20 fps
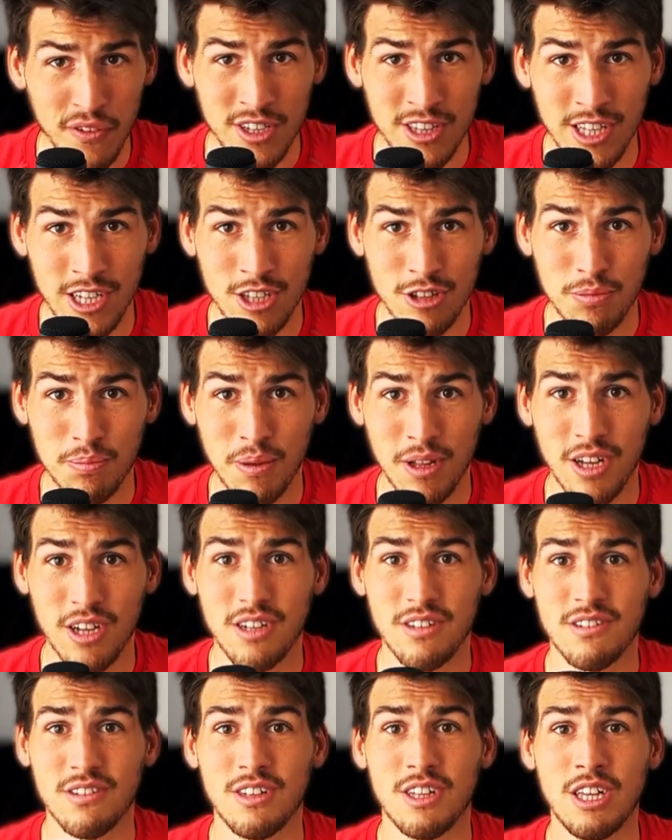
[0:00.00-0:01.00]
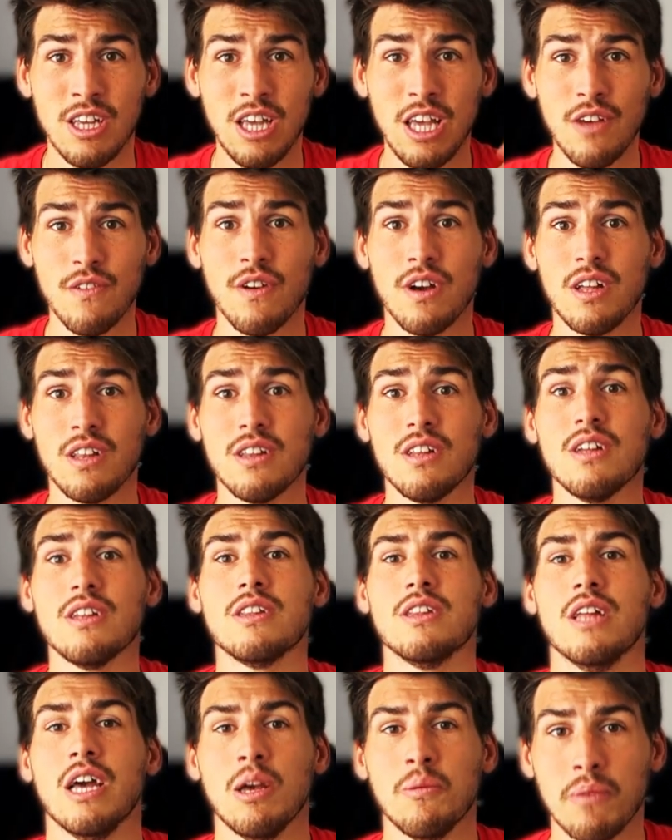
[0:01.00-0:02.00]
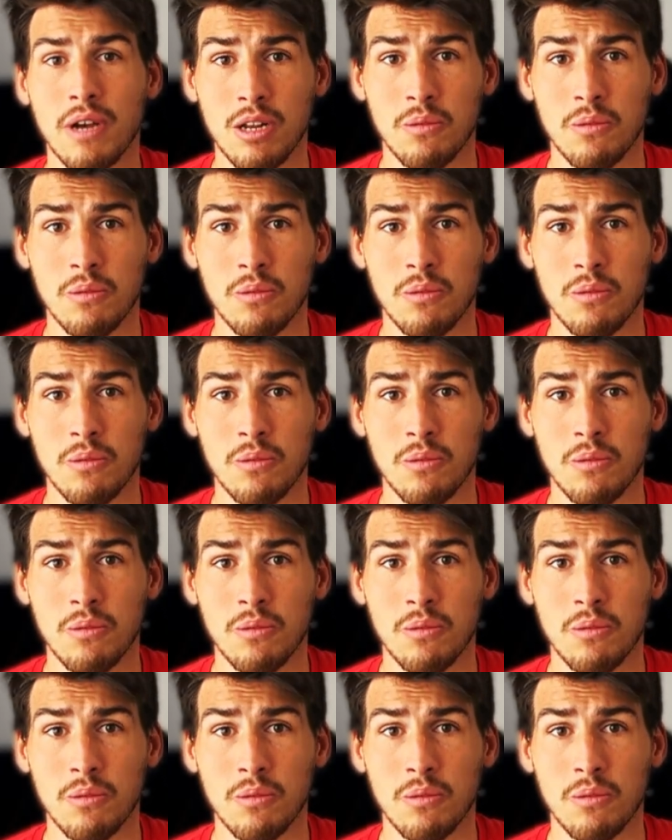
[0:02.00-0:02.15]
tennis players, even they made